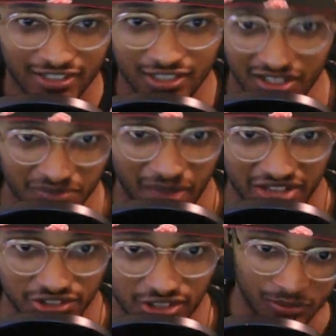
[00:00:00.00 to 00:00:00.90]
a good
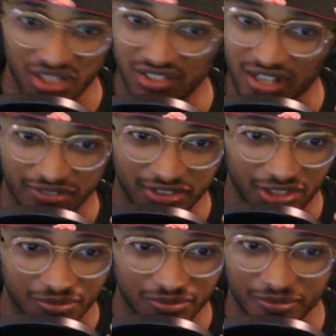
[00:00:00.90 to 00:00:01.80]
matchup. But you never
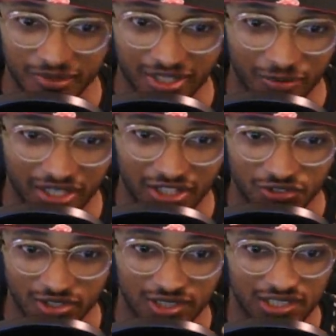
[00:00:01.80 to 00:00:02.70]
know. It'll be
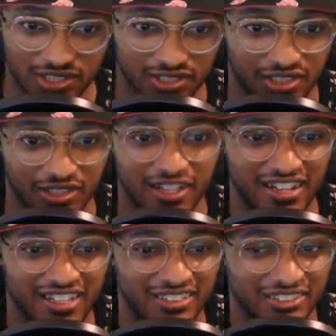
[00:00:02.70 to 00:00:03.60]
interesting to see.
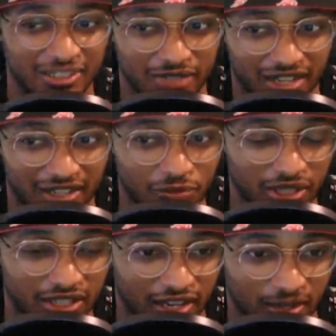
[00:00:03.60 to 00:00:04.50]
Luck seems like it would be
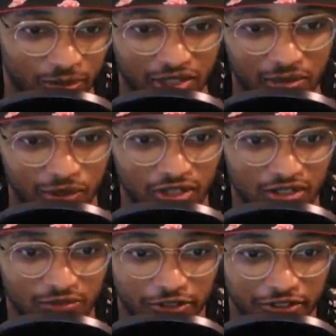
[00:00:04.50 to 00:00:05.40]
like a pretty
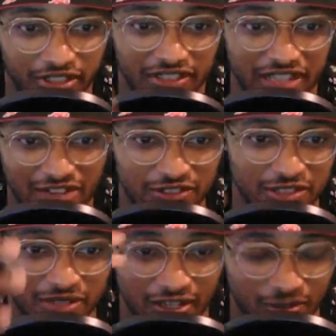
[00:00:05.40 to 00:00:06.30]
broken rule, and death seems
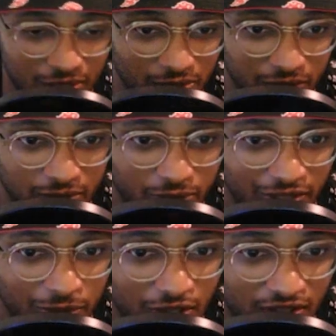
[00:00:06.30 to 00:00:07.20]
like it'd be a pretty
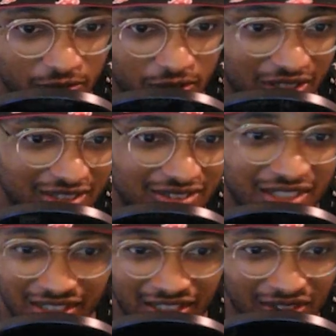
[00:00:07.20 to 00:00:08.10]
broken rule. Can
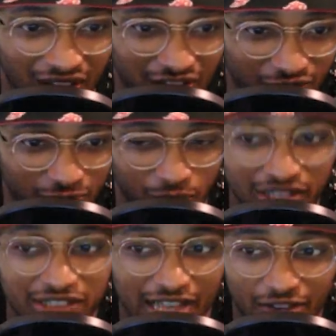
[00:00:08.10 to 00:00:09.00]
death bring
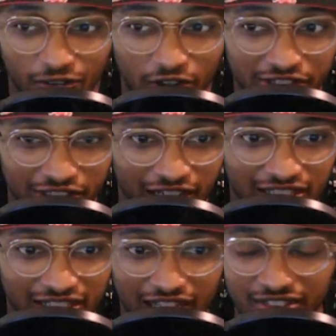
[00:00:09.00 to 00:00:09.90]
death onto
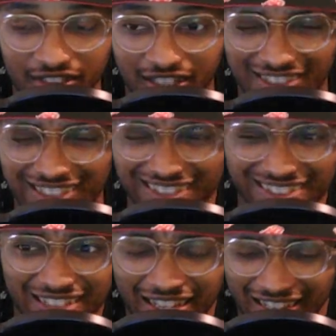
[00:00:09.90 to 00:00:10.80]
undead? Can it?
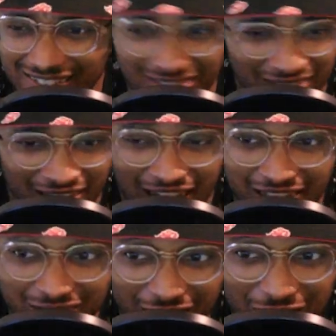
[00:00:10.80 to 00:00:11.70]
Because
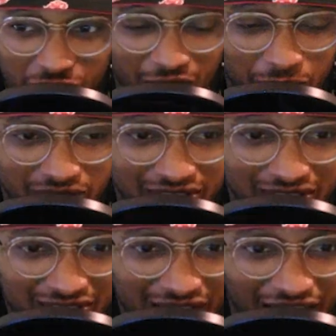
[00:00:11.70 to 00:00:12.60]
Unchange was able to
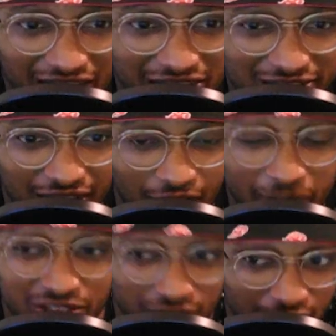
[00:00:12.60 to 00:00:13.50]
disengage. I mean,
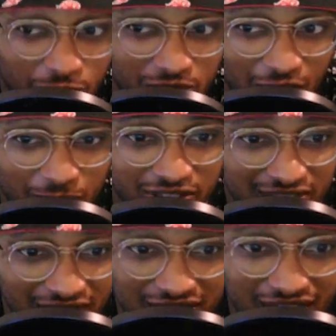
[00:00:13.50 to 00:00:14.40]
Change was able to
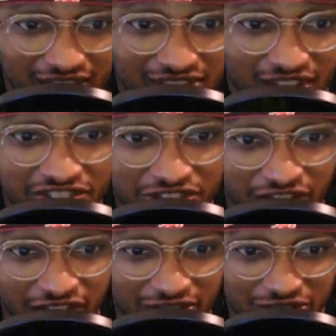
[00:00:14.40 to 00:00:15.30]
disengage
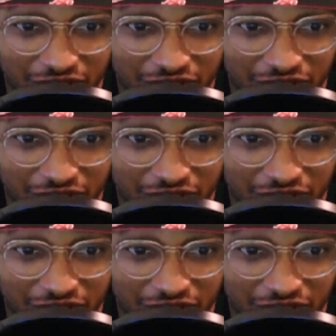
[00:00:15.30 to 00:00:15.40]
Unchange.